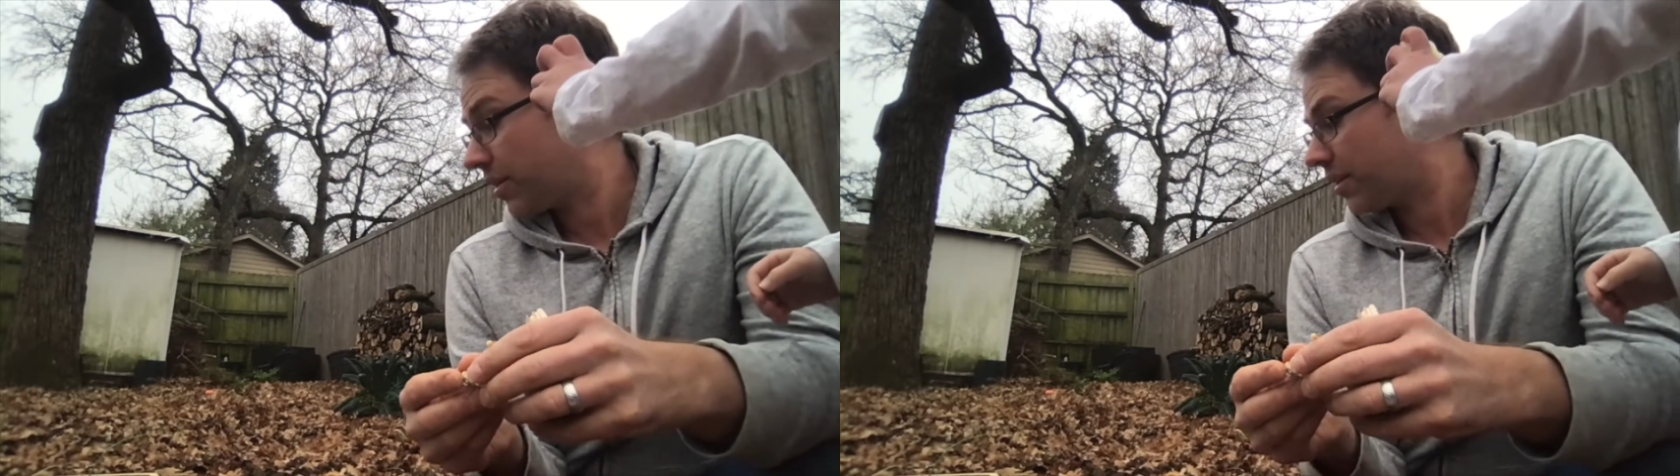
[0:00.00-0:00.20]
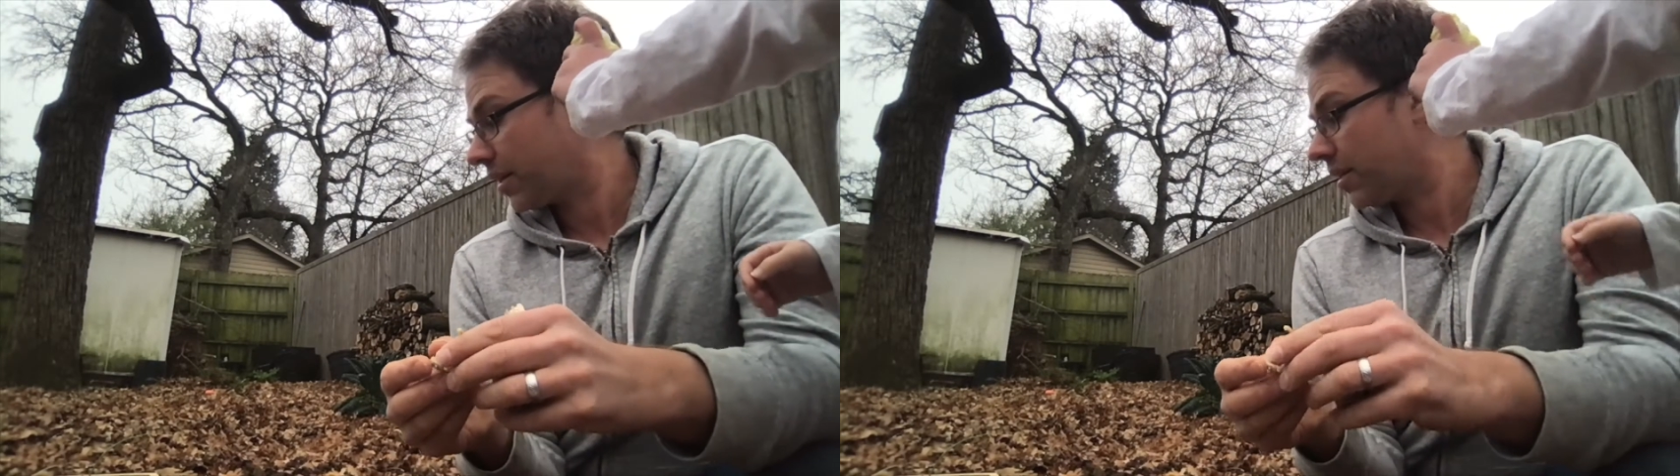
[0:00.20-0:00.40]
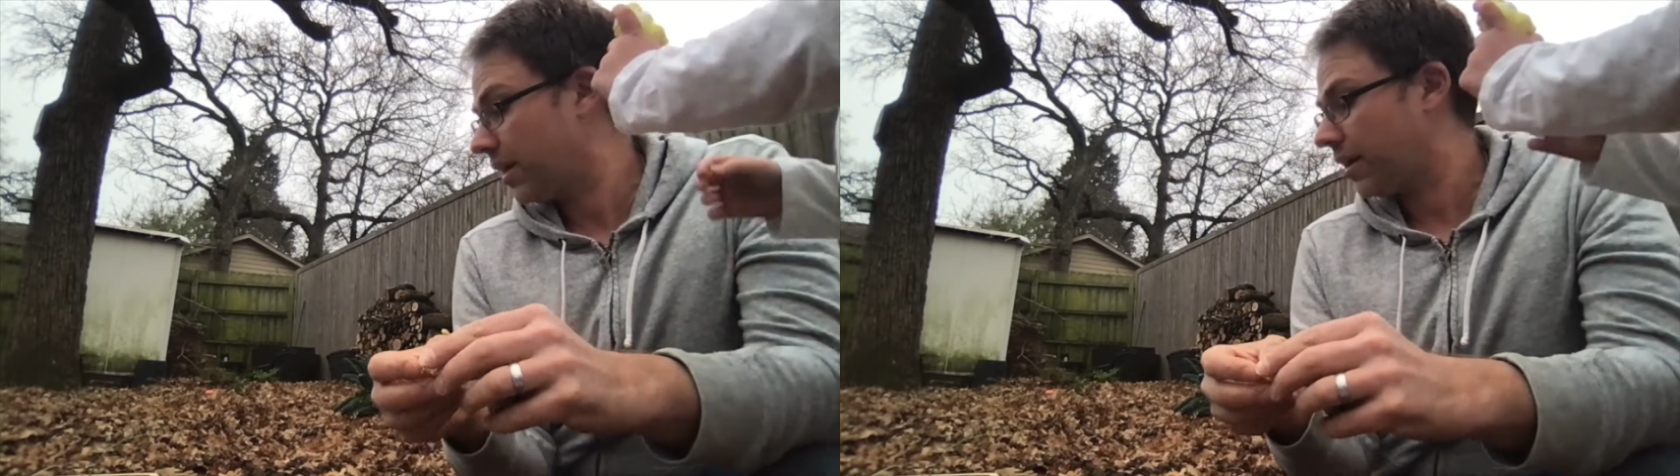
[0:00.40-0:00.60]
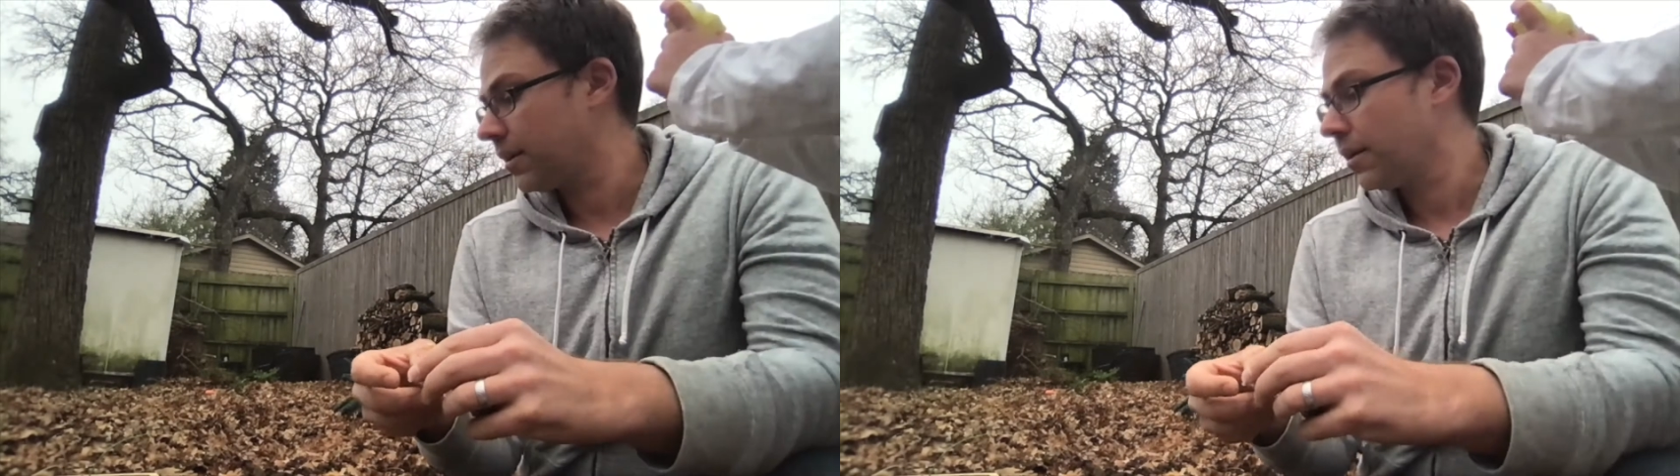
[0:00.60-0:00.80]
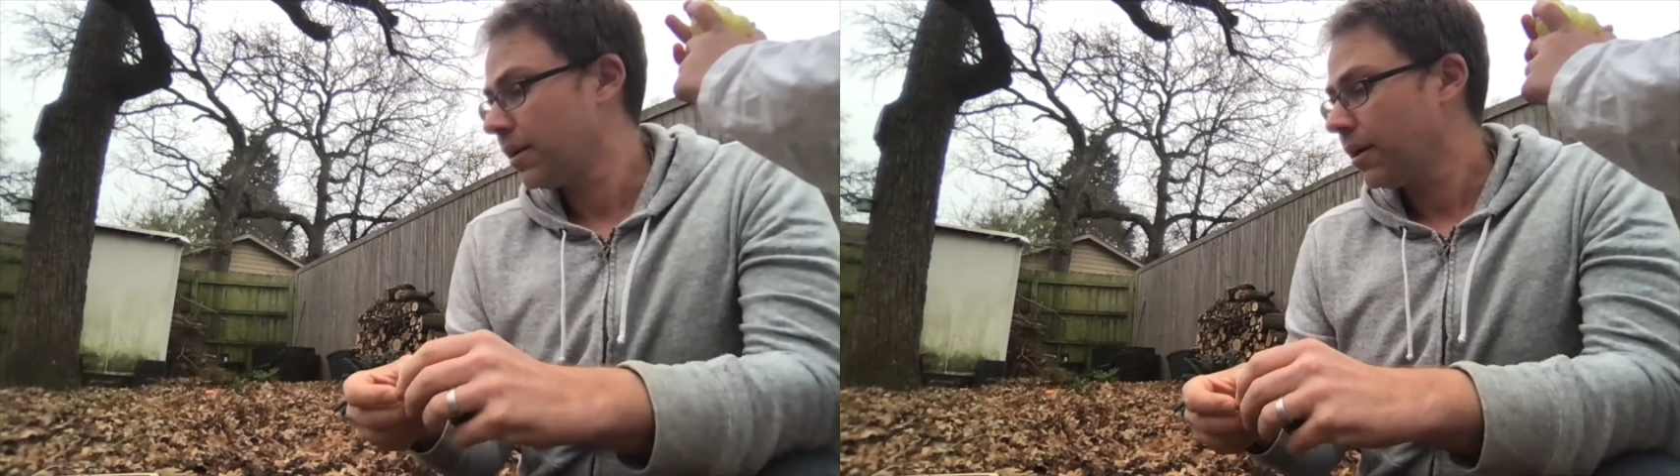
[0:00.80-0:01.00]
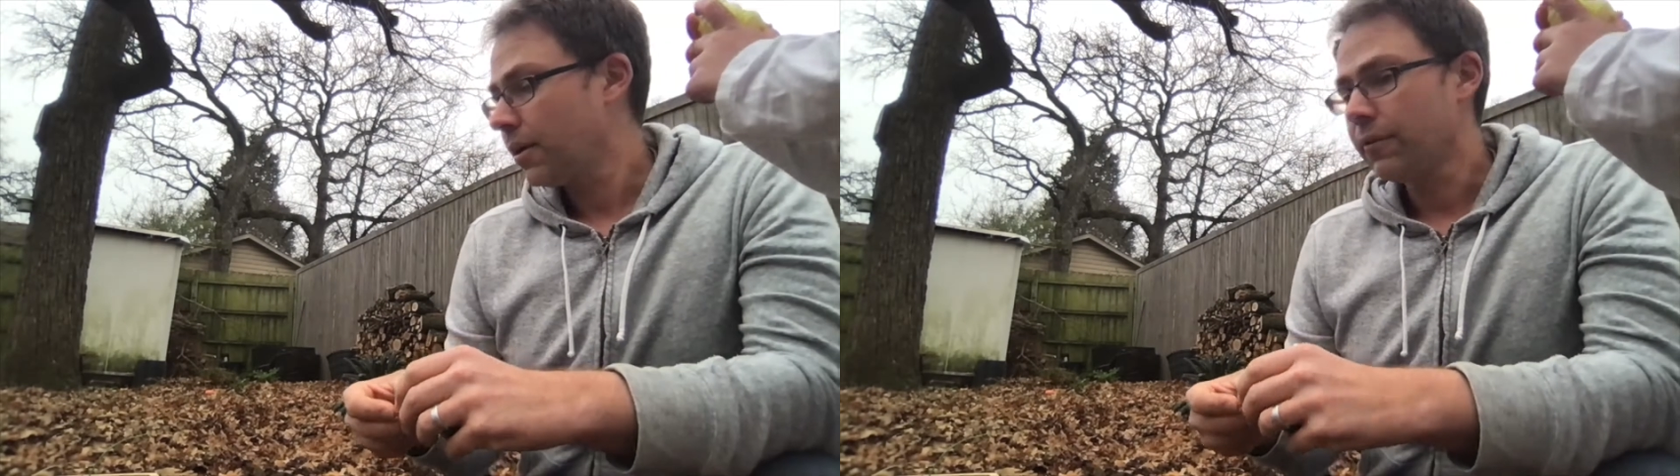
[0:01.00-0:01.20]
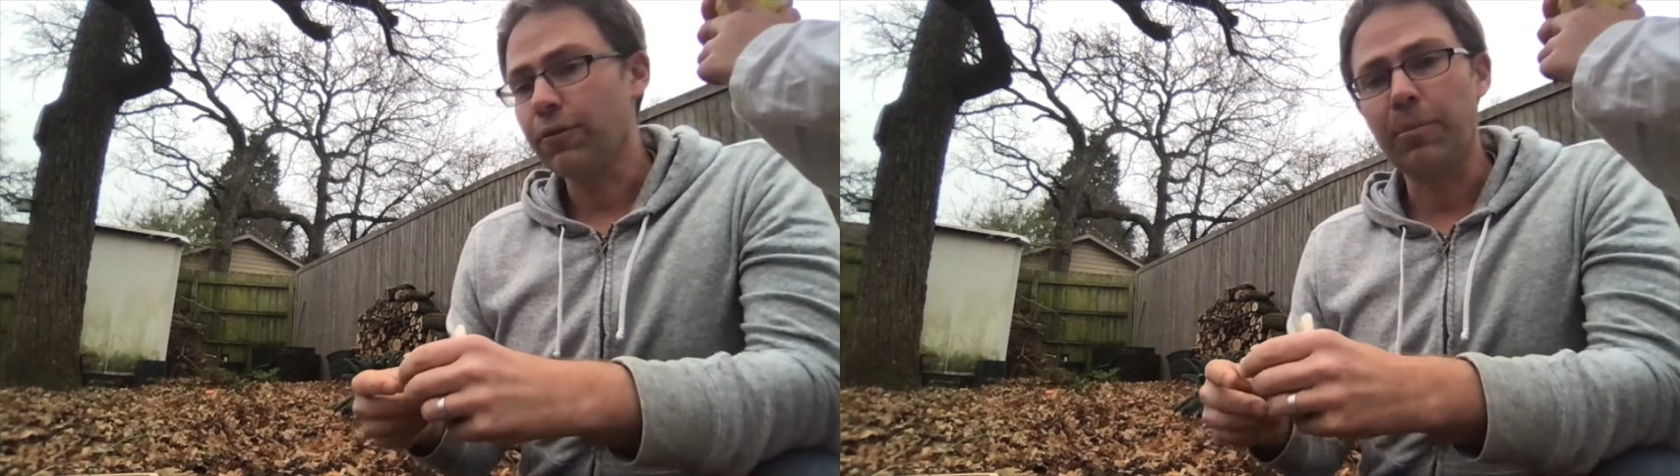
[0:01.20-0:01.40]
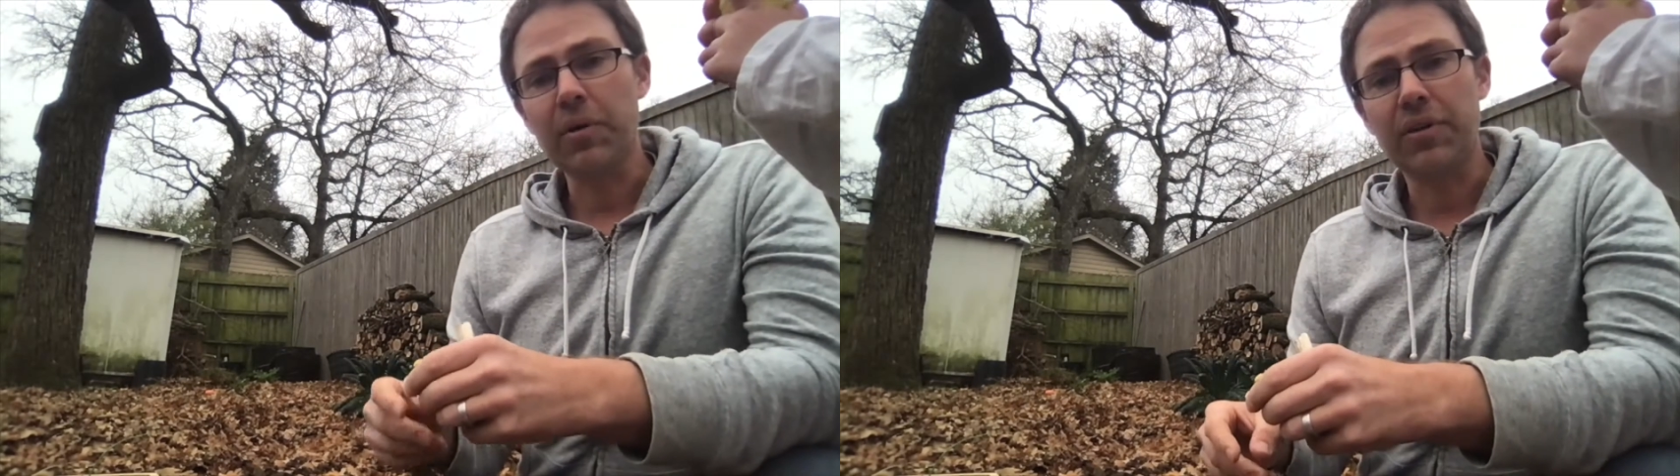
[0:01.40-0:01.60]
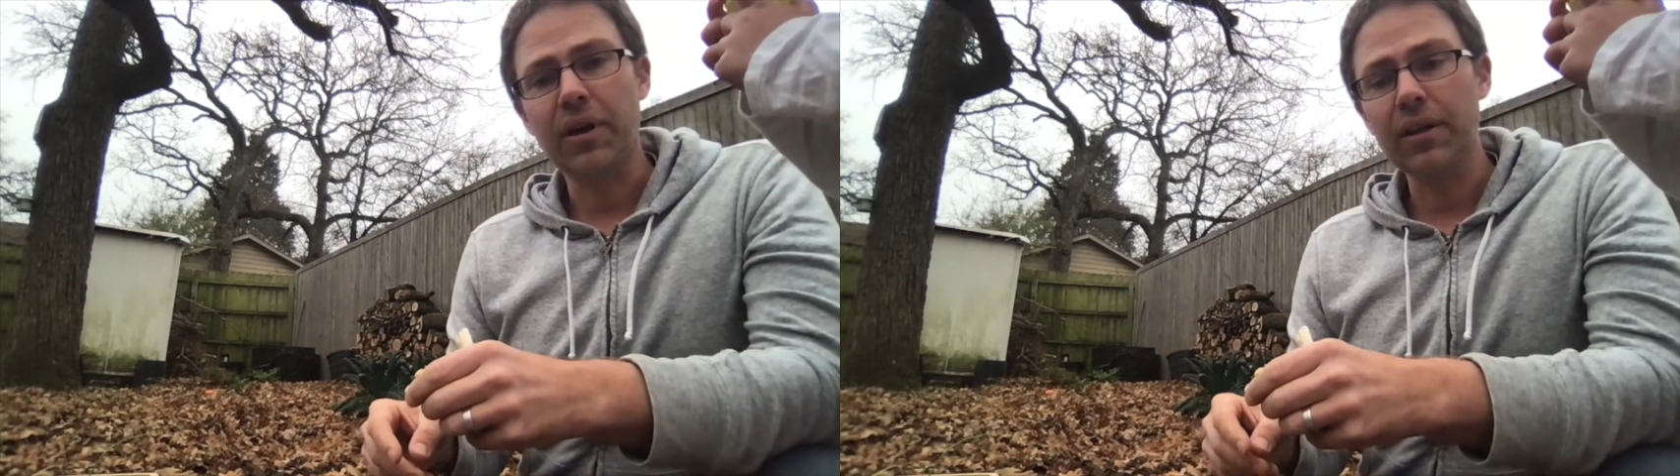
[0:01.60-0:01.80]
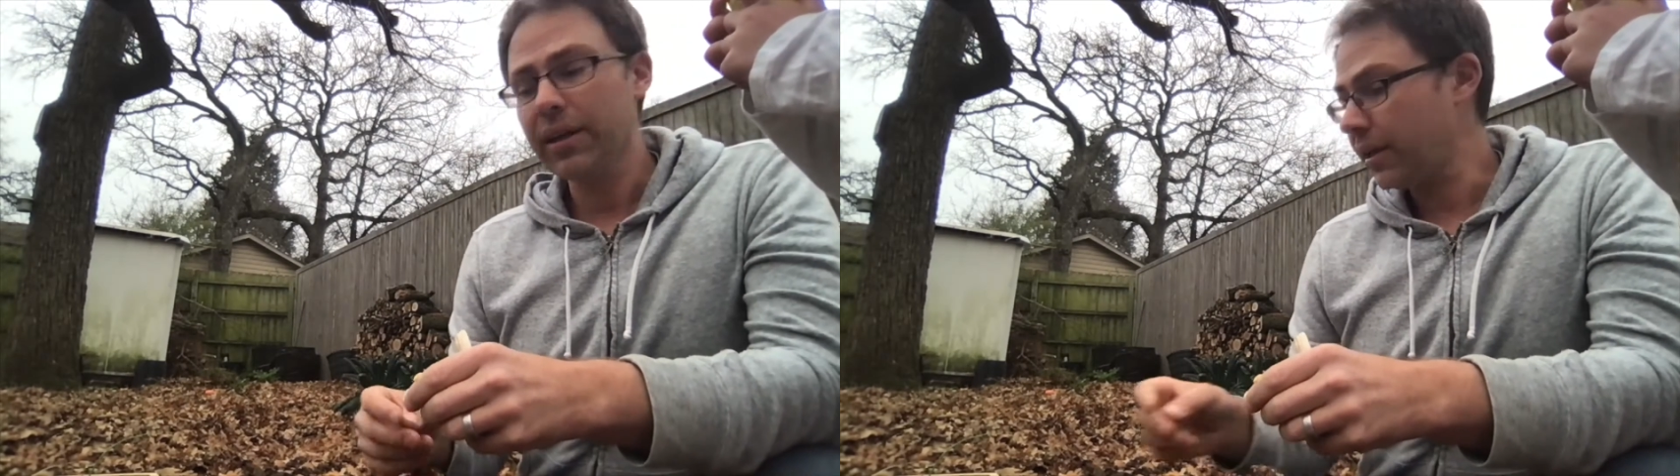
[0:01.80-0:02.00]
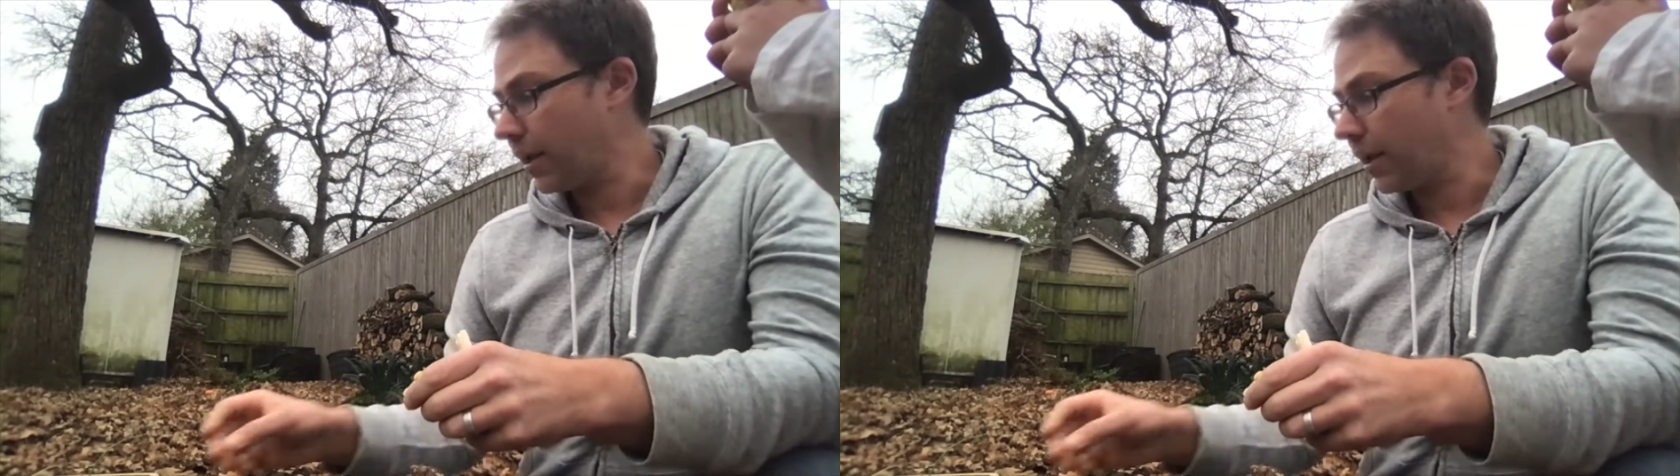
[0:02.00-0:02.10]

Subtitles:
the technique. For both garlic